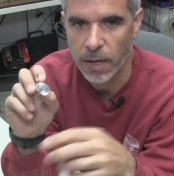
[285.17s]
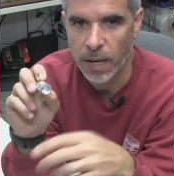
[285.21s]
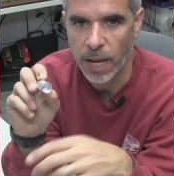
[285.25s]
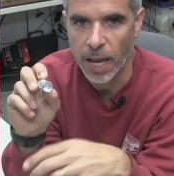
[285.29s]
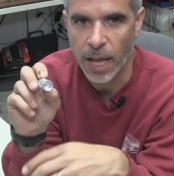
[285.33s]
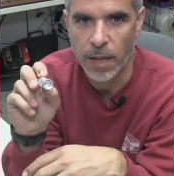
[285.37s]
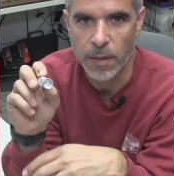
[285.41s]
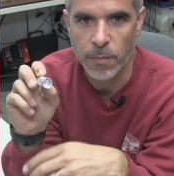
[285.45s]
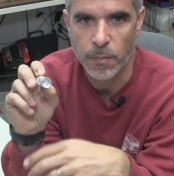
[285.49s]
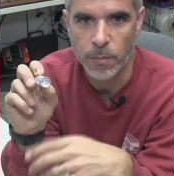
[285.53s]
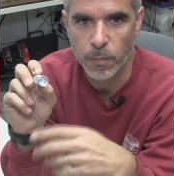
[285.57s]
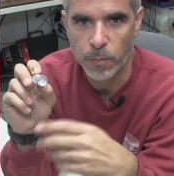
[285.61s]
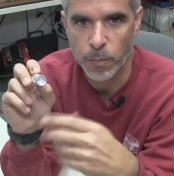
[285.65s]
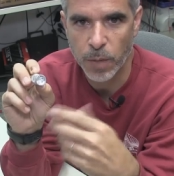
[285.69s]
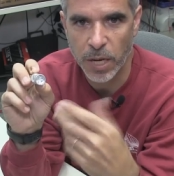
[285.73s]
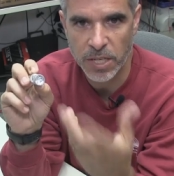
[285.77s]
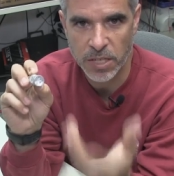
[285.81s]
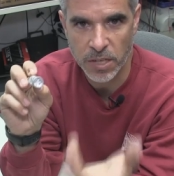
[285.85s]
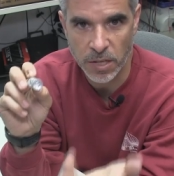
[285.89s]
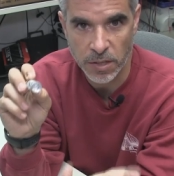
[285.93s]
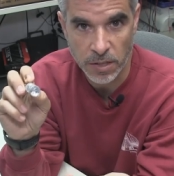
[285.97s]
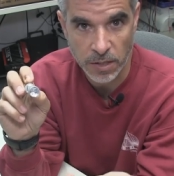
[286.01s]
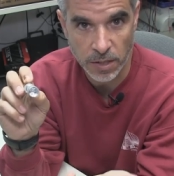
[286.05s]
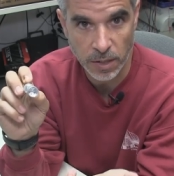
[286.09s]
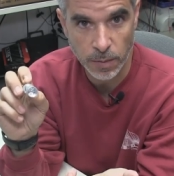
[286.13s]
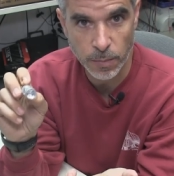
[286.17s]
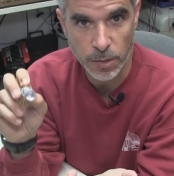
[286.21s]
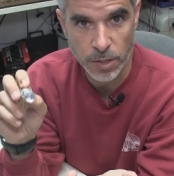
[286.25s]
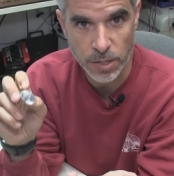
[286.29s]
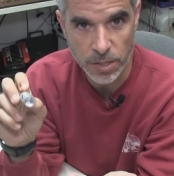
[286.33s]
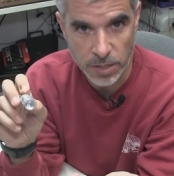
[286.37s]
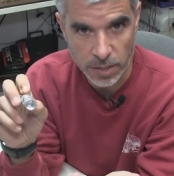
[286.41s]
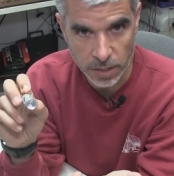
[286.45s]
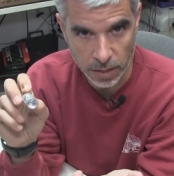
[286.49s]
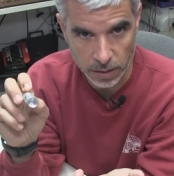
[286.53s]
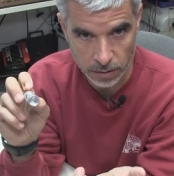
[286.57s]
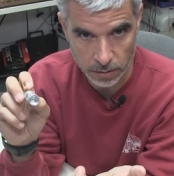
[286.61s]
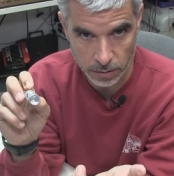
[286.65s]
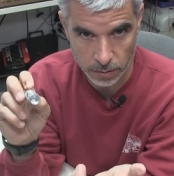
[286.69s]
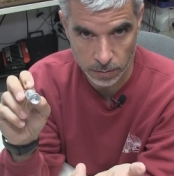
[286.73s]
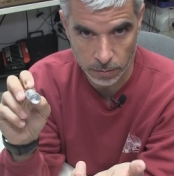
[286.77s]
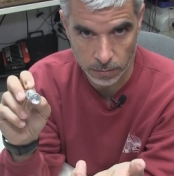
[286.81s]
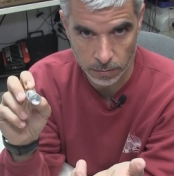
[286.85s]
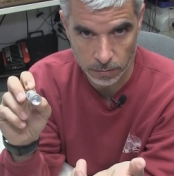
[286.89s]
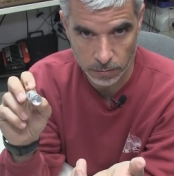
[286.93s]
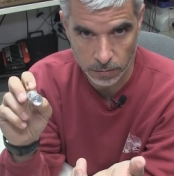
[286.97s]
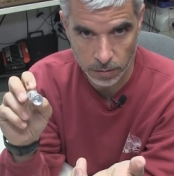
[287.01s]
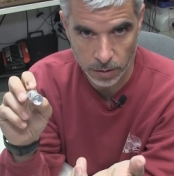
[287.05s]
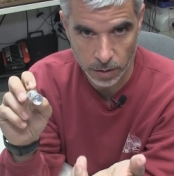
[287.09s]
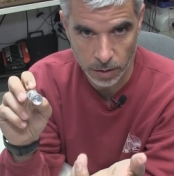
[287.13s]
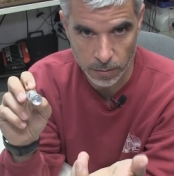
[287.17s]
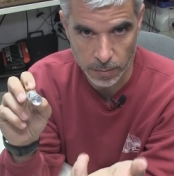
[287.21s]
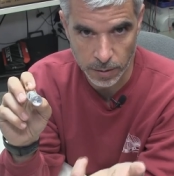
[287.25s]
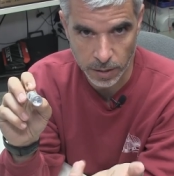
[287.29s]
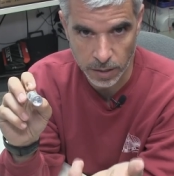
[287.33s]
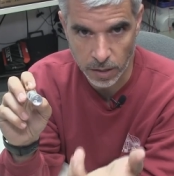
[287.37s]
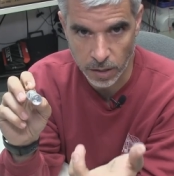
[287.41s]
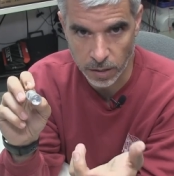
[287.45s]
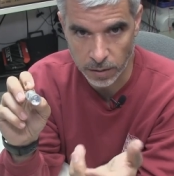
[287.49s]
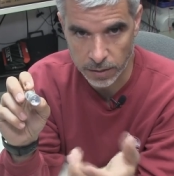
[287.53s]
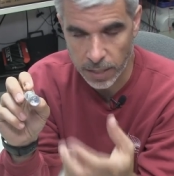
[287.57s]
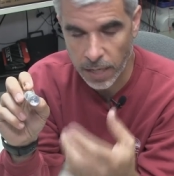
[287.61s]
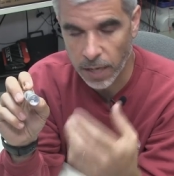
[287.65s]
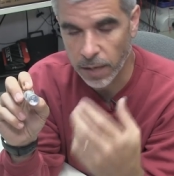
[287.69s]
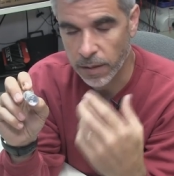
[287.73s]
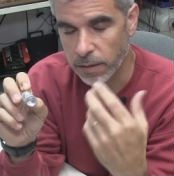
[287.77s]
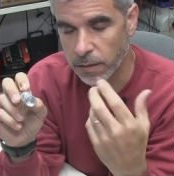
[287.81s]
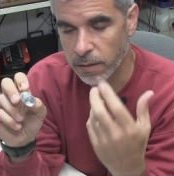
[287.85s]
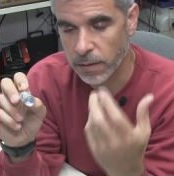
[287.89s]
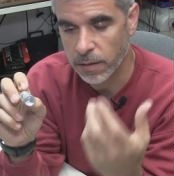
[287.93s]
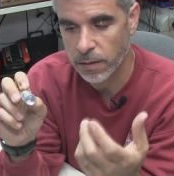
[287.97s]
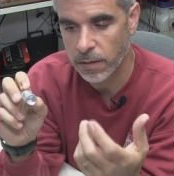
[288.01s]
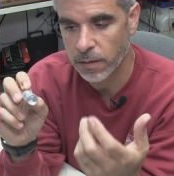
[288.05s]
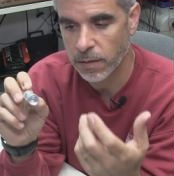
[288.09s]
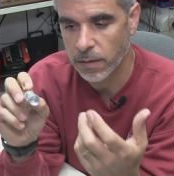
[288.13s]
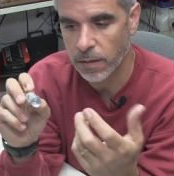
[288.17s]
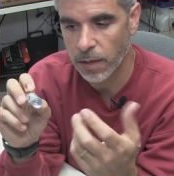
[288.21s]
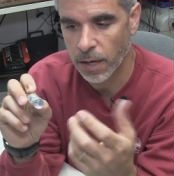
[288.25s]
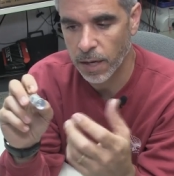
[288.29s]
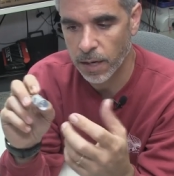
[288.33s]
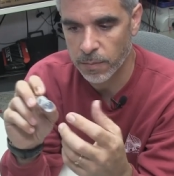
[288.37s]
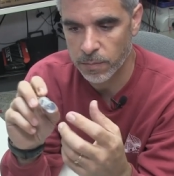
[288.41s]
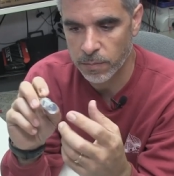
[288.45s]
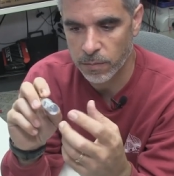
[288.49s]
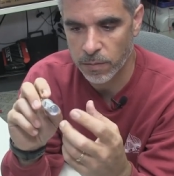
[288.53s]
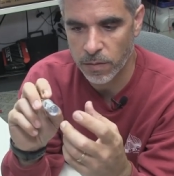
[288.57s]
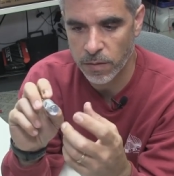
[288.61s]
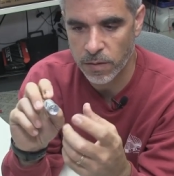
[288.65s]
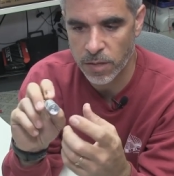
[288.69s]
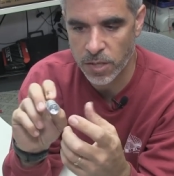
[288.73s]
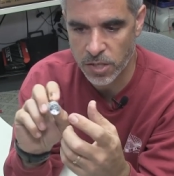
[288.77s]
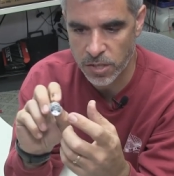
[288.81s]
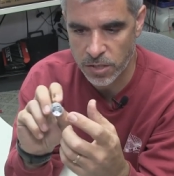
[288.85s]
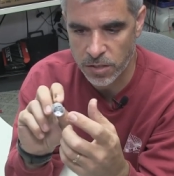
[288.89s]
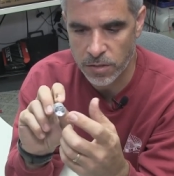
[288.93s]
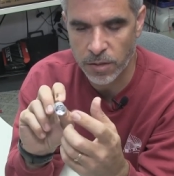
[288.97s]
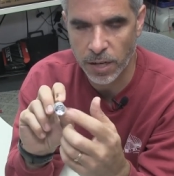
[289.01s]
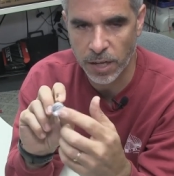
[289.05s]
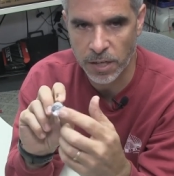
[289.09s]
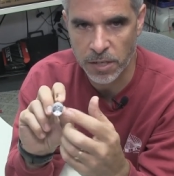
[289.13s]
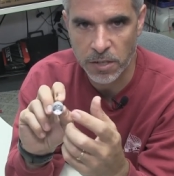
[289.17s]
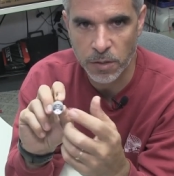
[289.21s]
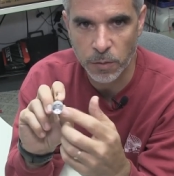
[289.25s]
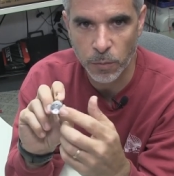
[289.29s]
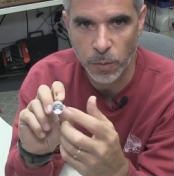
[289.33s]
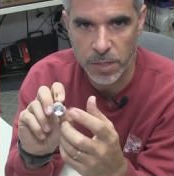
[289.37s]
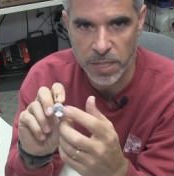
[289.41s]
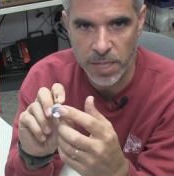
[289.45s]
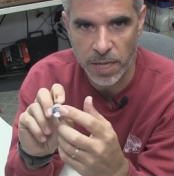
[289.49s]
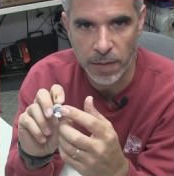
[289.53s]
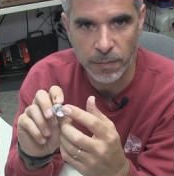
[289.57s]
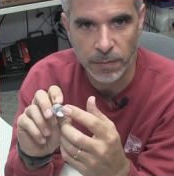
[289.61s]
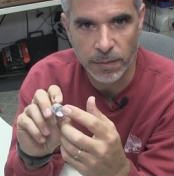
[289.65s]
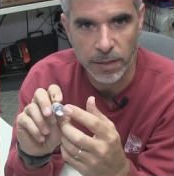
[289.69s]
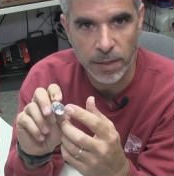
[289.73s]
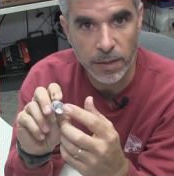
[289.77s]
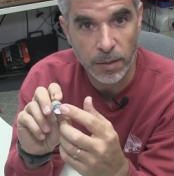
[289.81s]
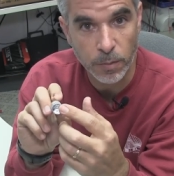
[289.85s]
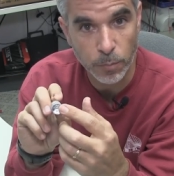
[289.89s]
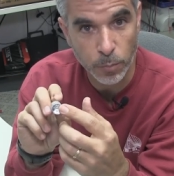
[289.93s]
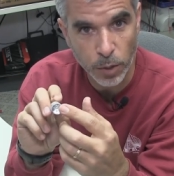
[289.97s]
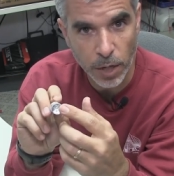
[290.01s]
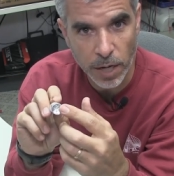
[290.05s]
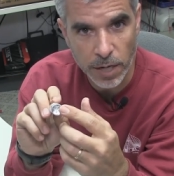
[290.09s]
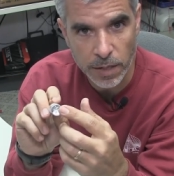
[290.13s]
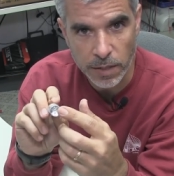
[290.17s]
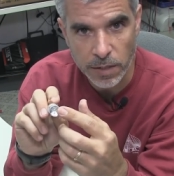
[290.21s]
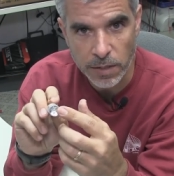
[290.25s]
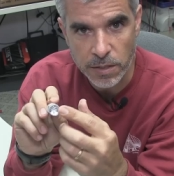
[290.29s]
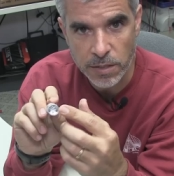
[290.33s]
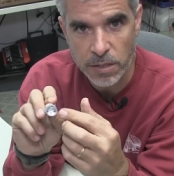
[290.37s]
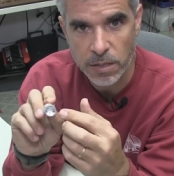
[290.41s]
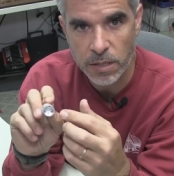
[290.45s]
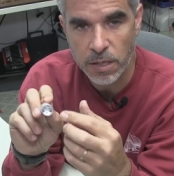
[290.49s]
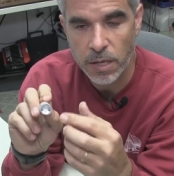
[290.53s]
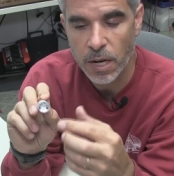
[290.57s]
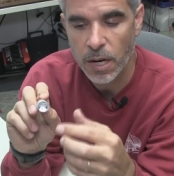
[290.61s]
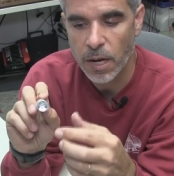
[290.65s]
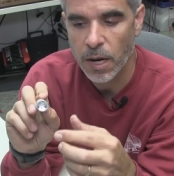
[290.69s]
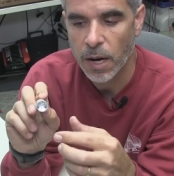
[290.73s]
And based on the numbers that you heard me called out, this direction was definitely the brightest.